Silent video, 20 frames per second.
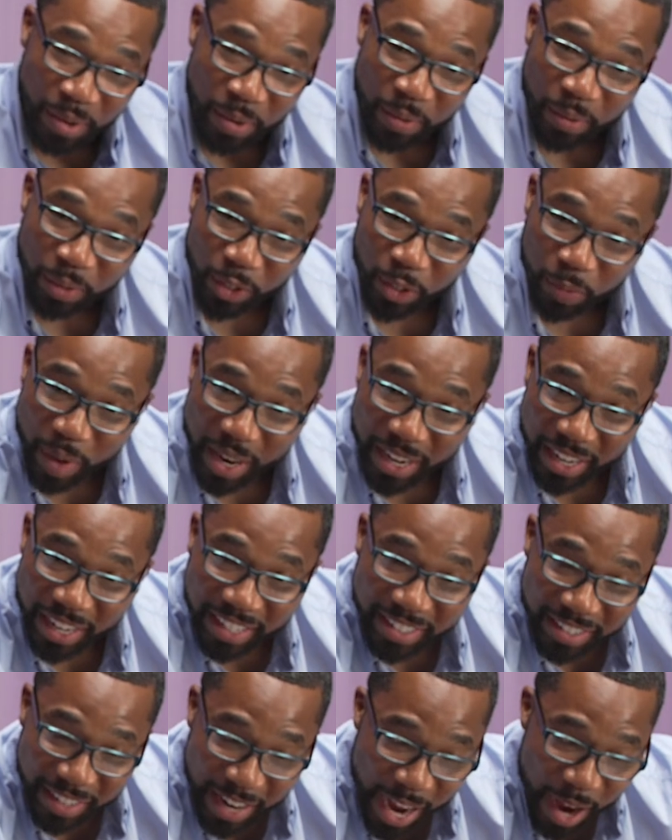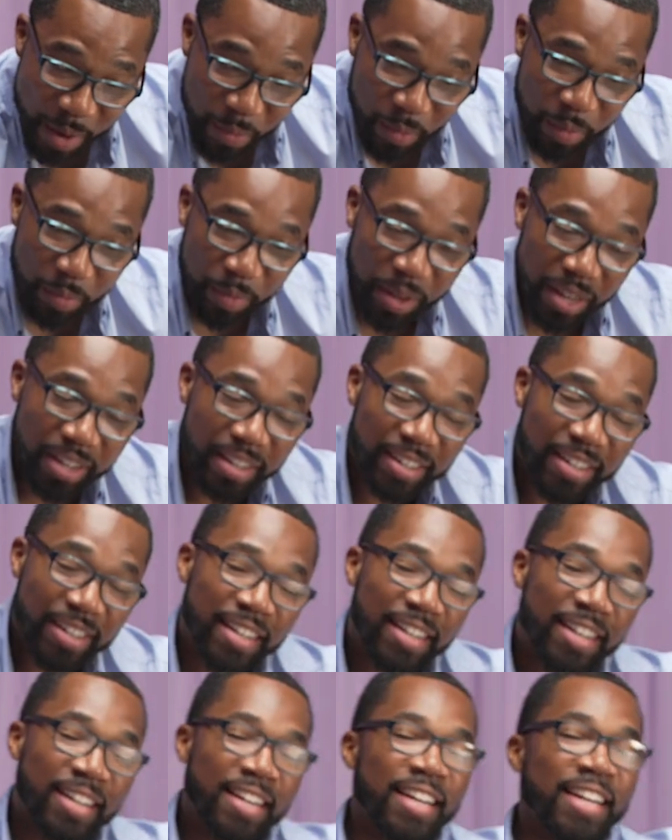Thank spending you. Spending the time you, with me.
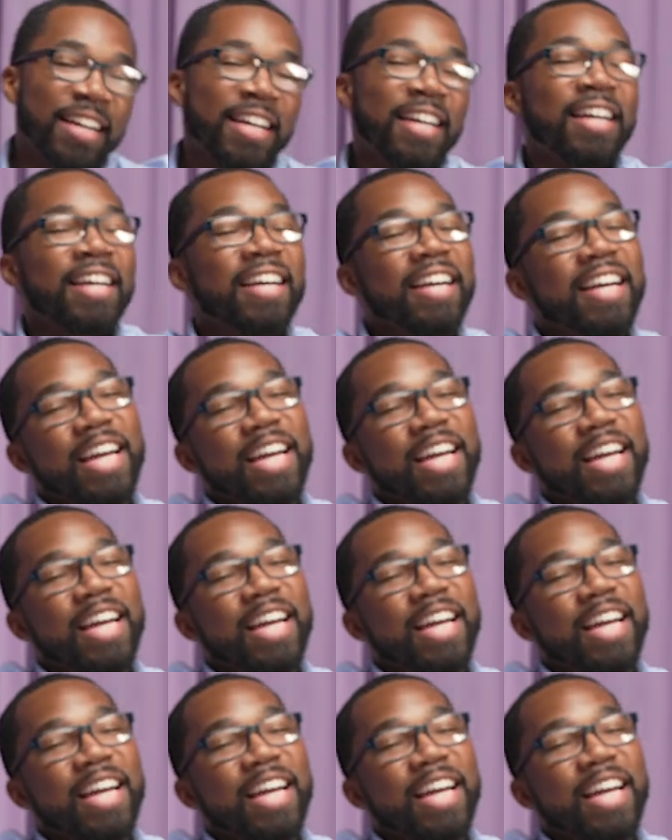Hey, listen.